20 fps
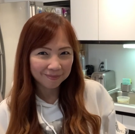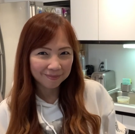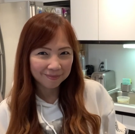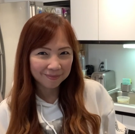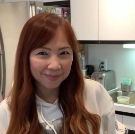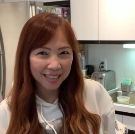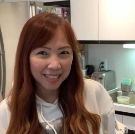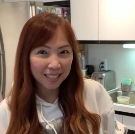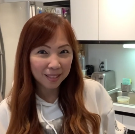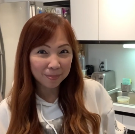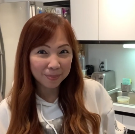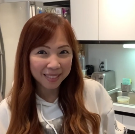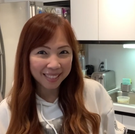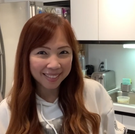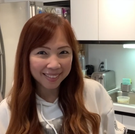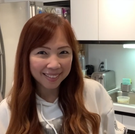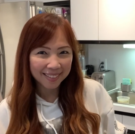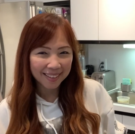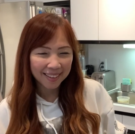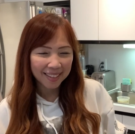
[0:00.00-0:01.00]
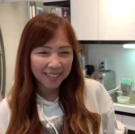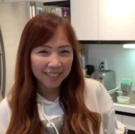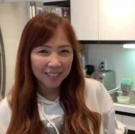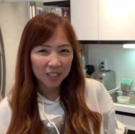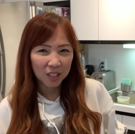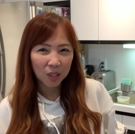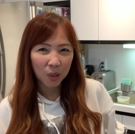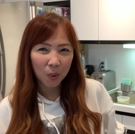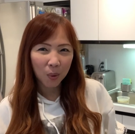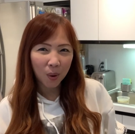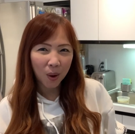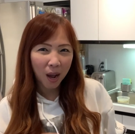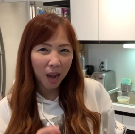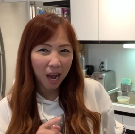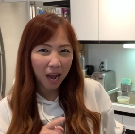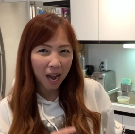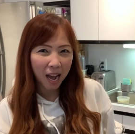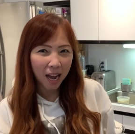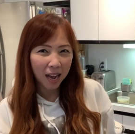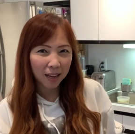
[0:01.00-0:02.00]
That's meat. So
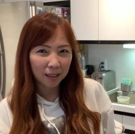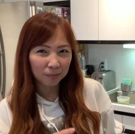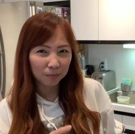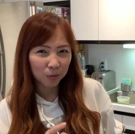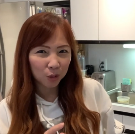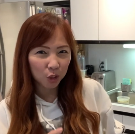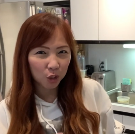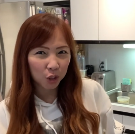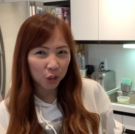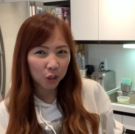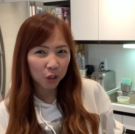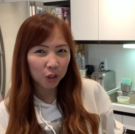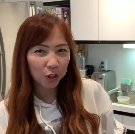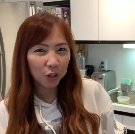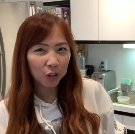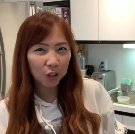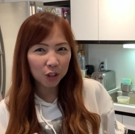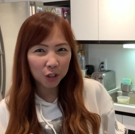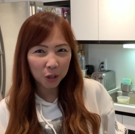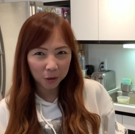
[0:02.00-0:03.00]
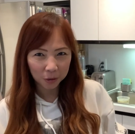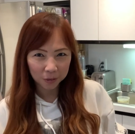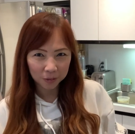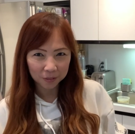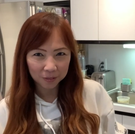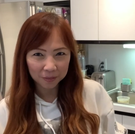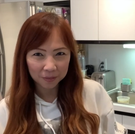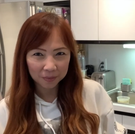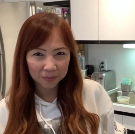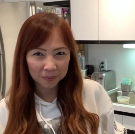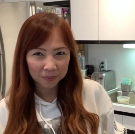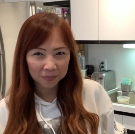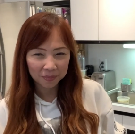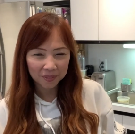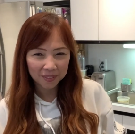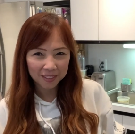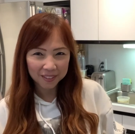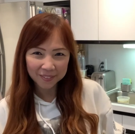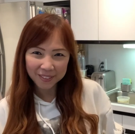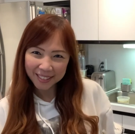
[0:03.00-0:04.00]
G yolk.
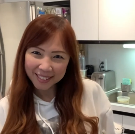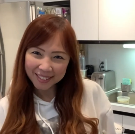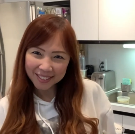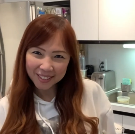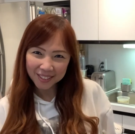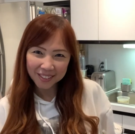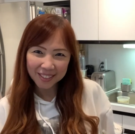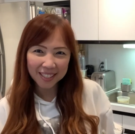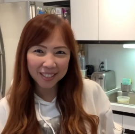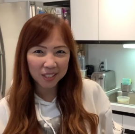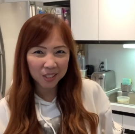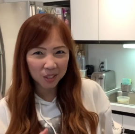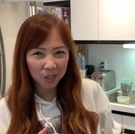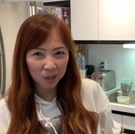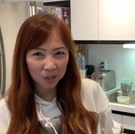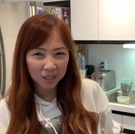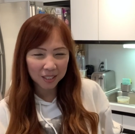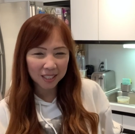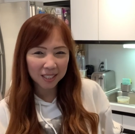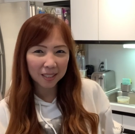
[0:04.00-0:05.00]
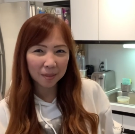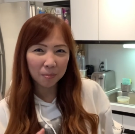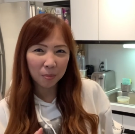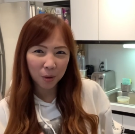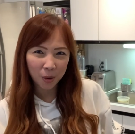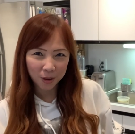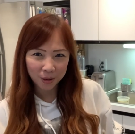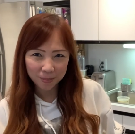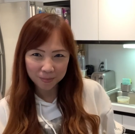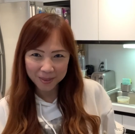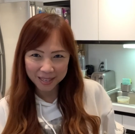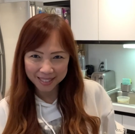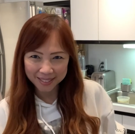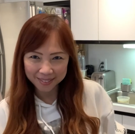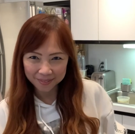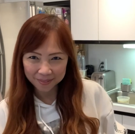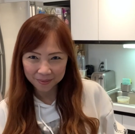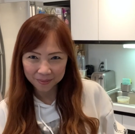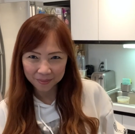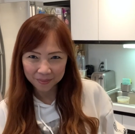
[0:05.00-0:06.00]
Right? So you got salty pork meat.
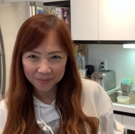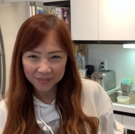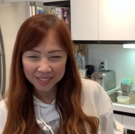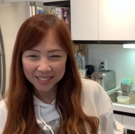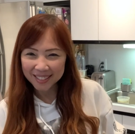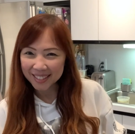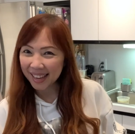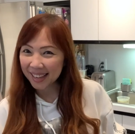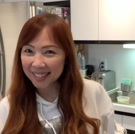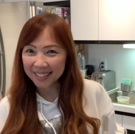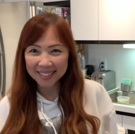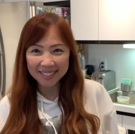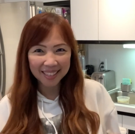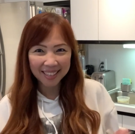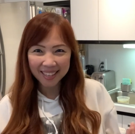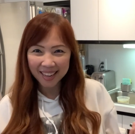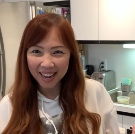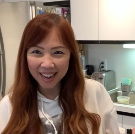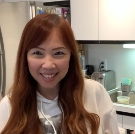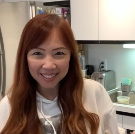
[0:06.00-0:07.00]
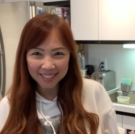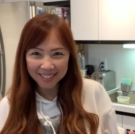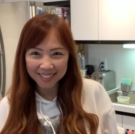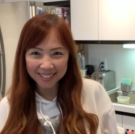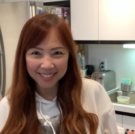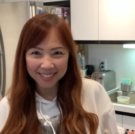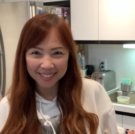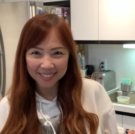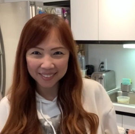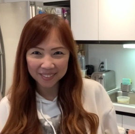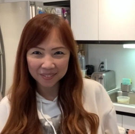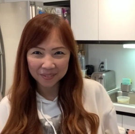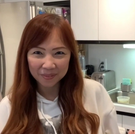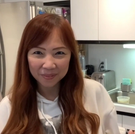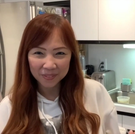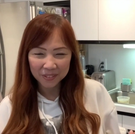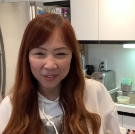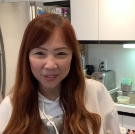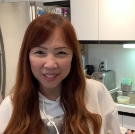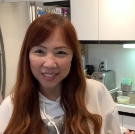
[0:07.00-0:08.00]
How do you say congee?
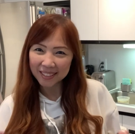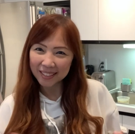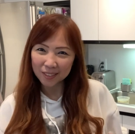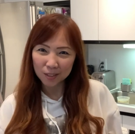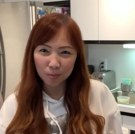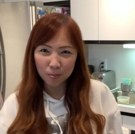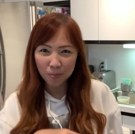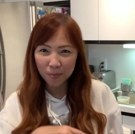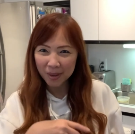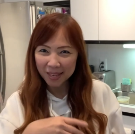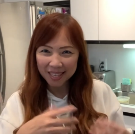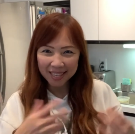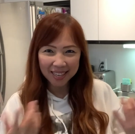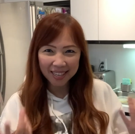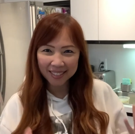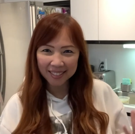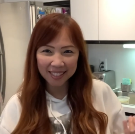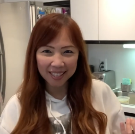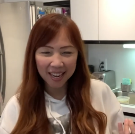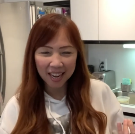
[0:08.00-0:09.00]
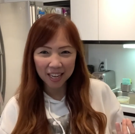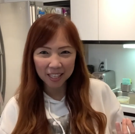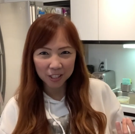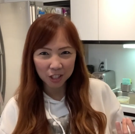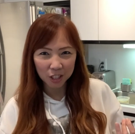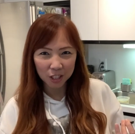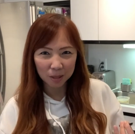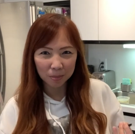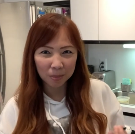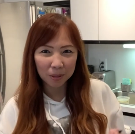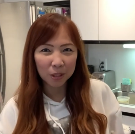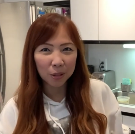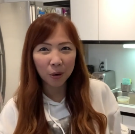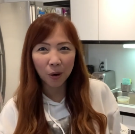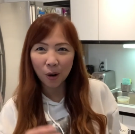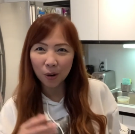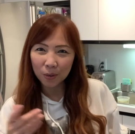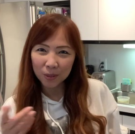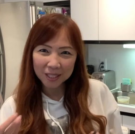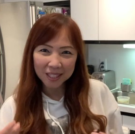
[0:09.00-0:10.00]
Right? There's many kinds of congee, but you
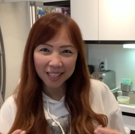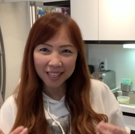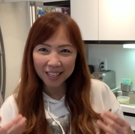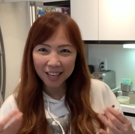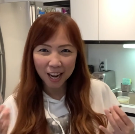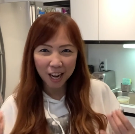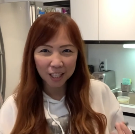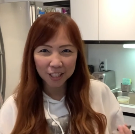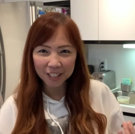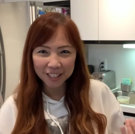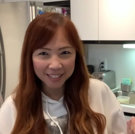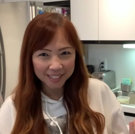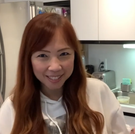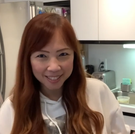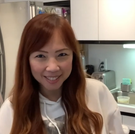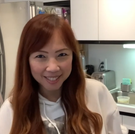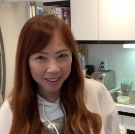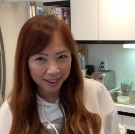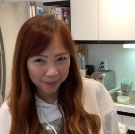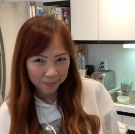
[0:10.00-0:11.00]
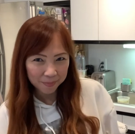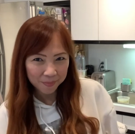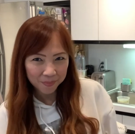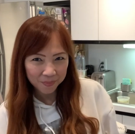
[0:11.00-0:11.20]
always say congee the same.